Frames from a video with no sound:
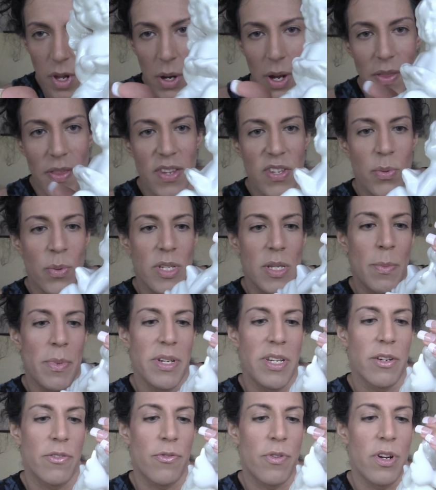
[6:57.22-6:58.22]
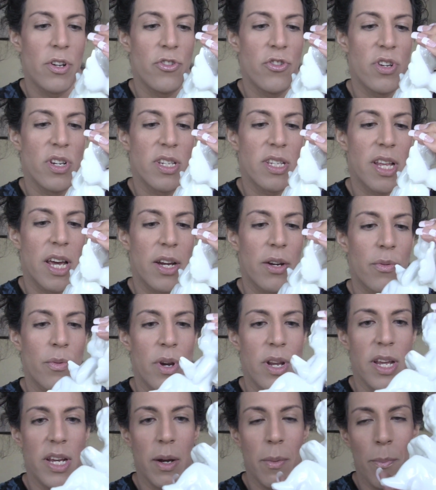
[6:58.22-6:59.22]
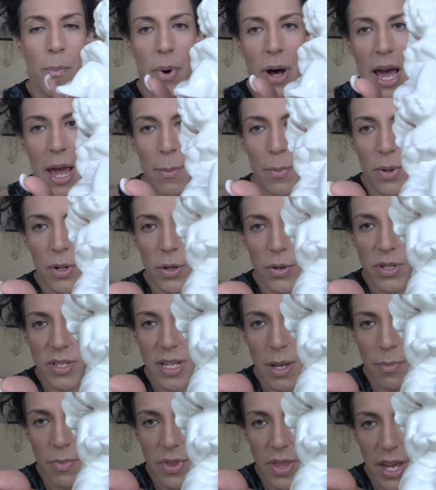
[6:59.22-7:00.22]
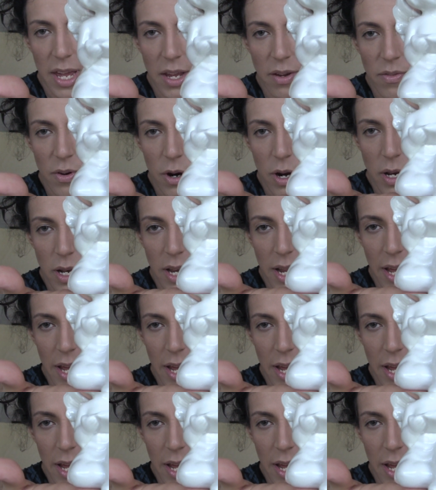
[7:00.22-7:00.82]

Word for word: Okay, this one's a bit different. She's like reading a Bible or something. Very